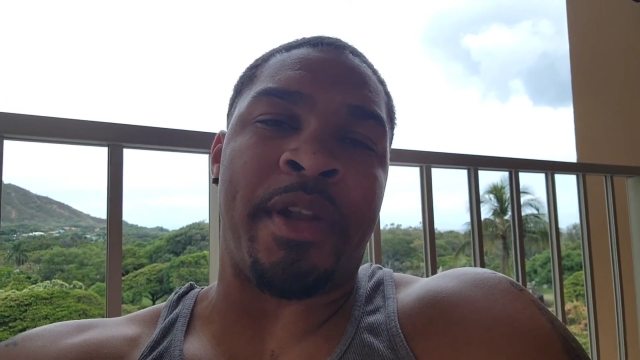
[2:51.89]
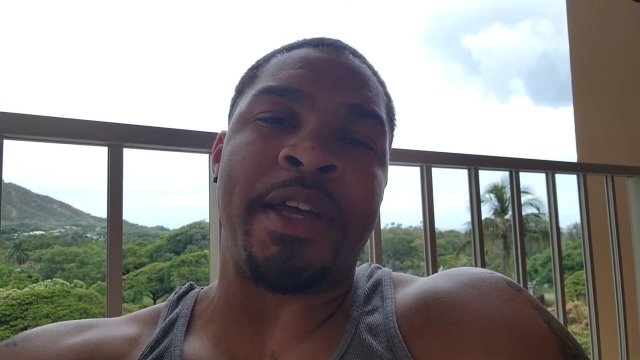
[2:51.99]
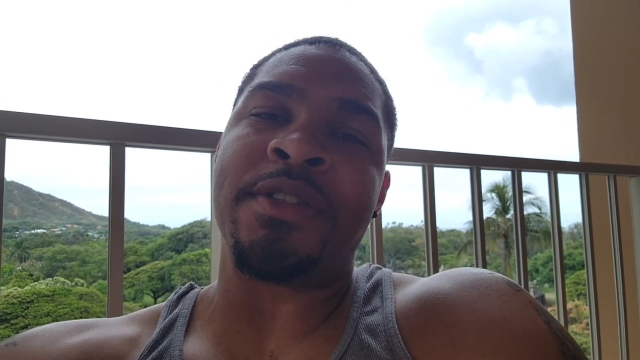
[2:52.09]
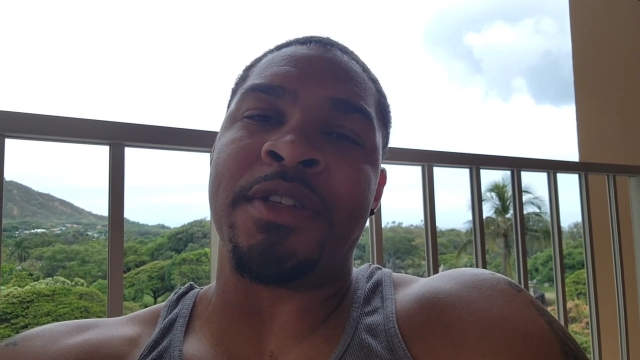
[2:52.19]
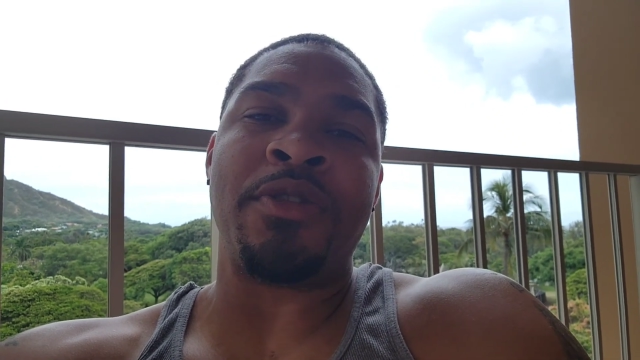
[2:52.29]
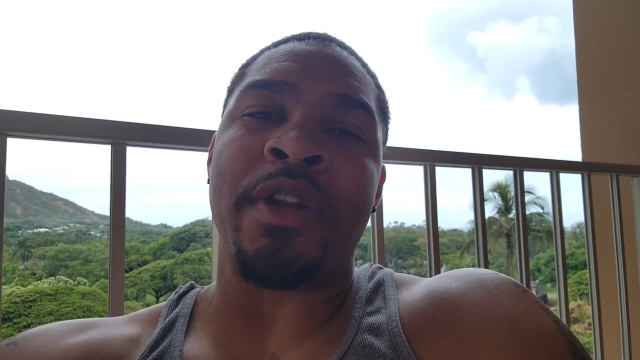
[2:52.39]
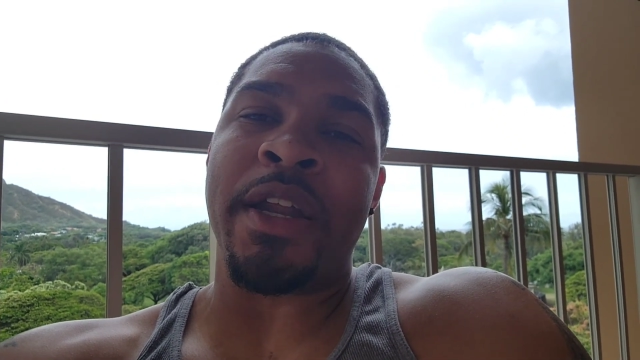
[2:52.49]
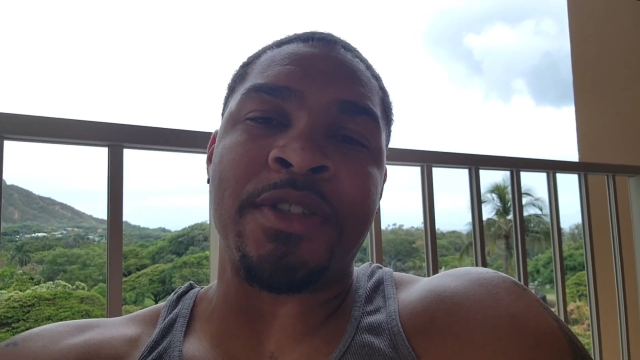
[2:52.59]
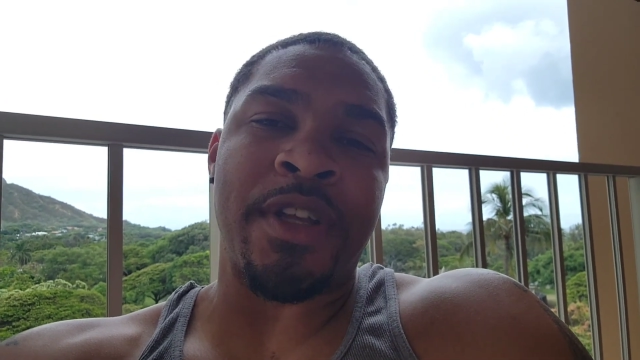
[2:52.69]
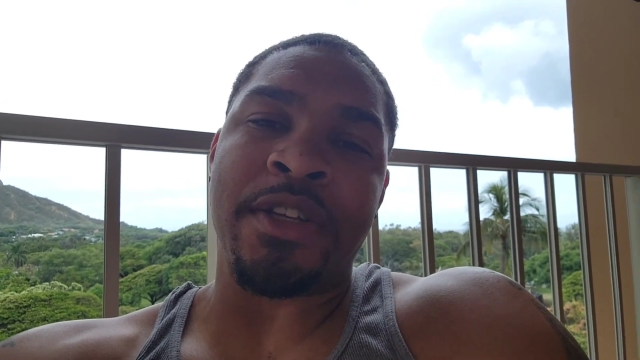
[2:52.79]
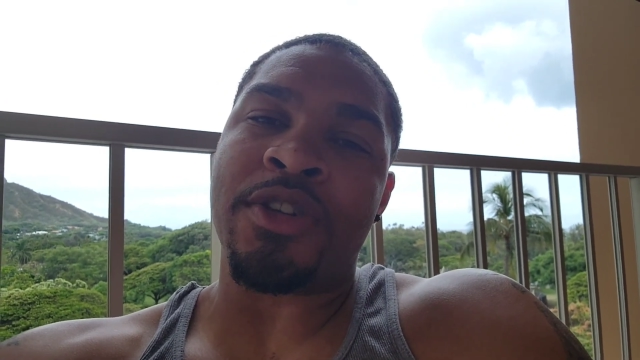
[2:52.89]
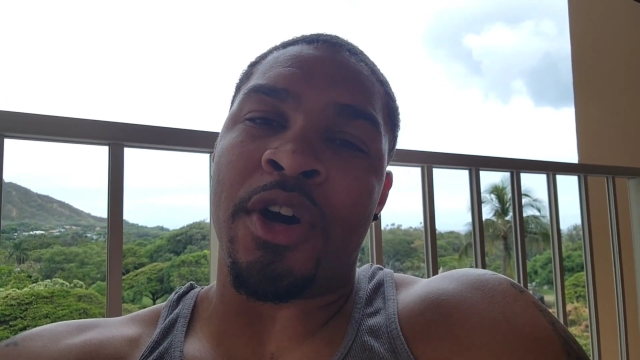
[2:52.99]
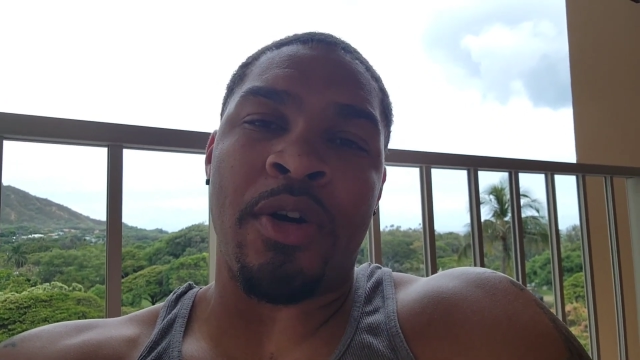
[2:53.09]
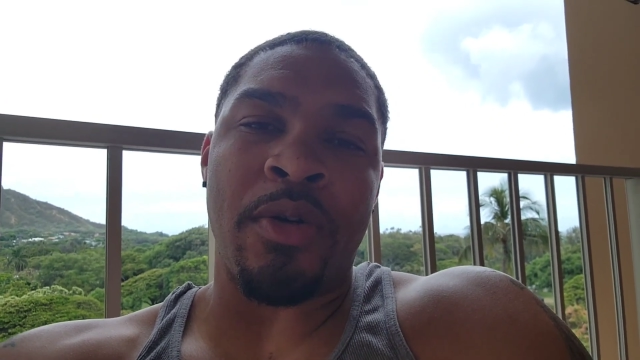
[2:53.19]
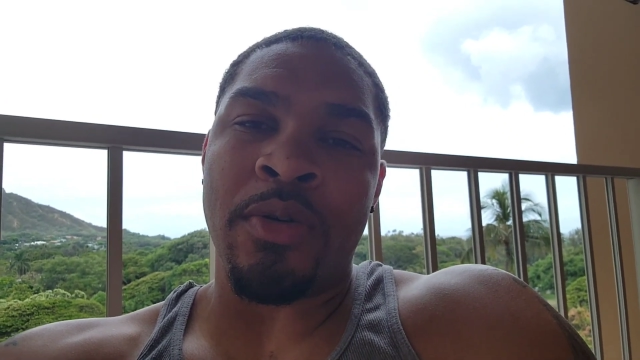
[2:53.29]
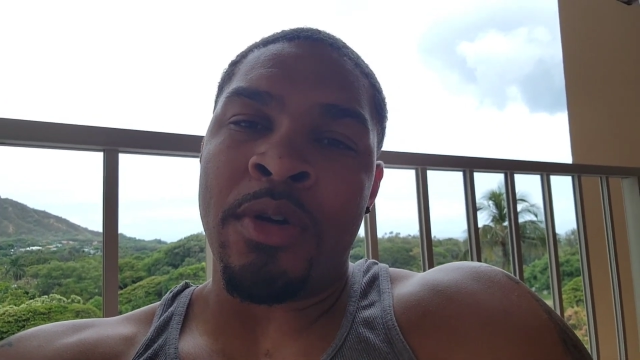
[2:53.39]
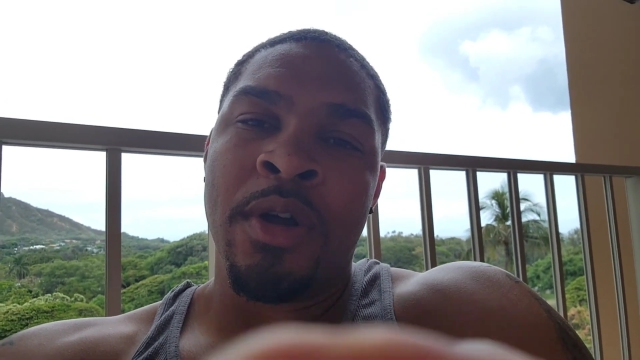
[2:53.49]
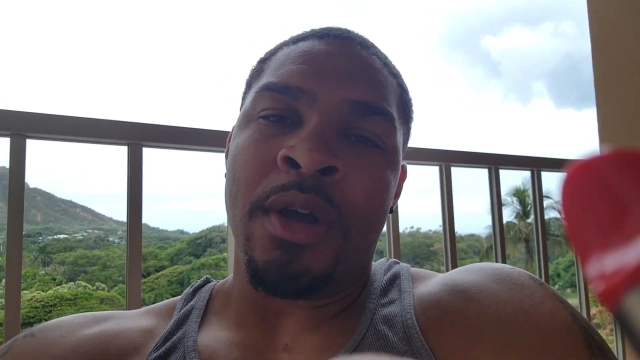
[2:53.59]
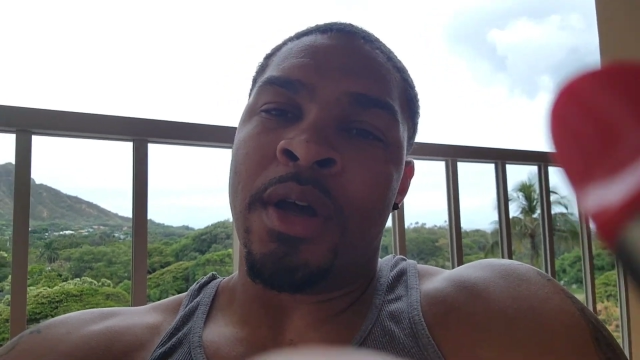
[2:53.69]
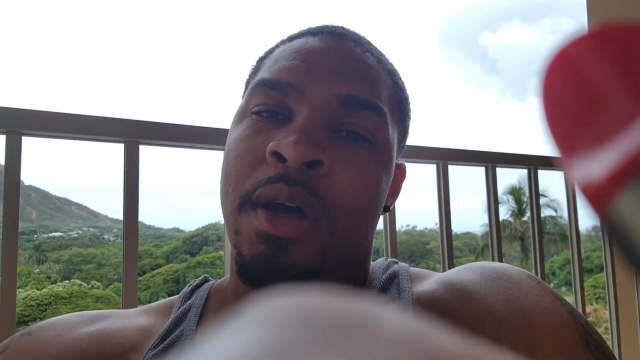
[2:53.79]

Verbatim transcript: place in the United States Code